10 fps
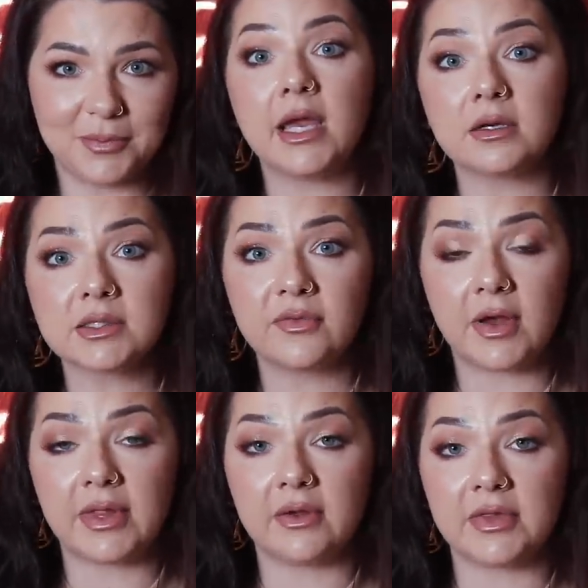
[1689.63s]
He also
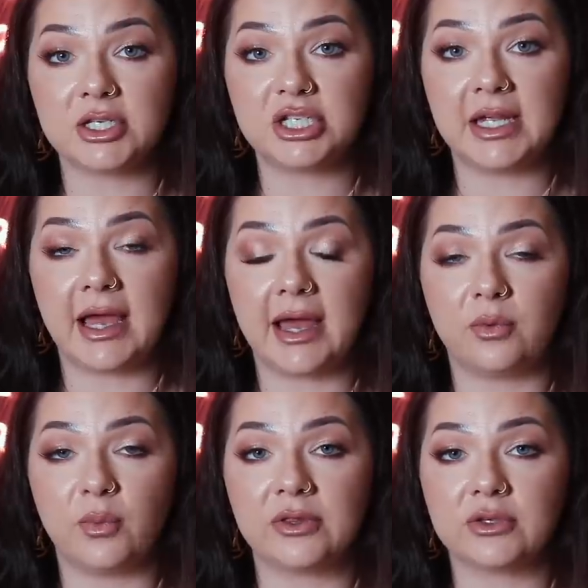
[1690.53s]
found out that she
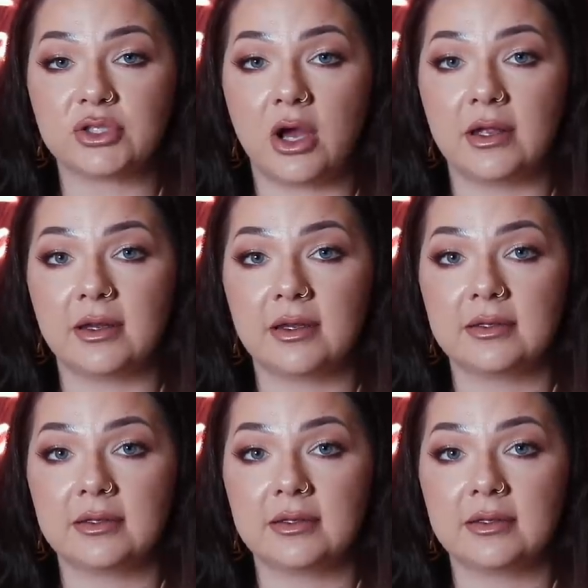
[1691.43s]
had withdrawn